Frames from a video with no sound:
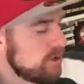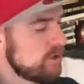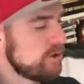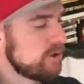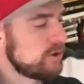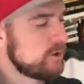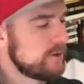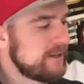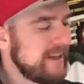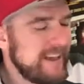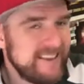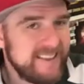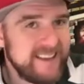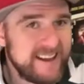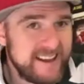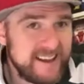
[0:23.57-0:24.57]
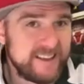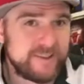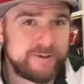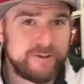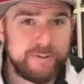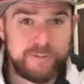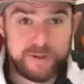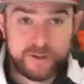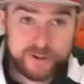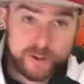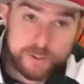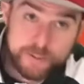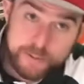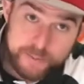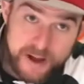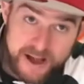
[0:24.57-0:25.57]
You could get these from the
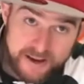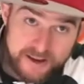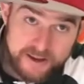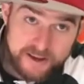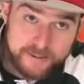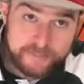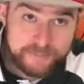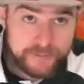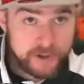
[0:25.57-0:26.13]
supermarket,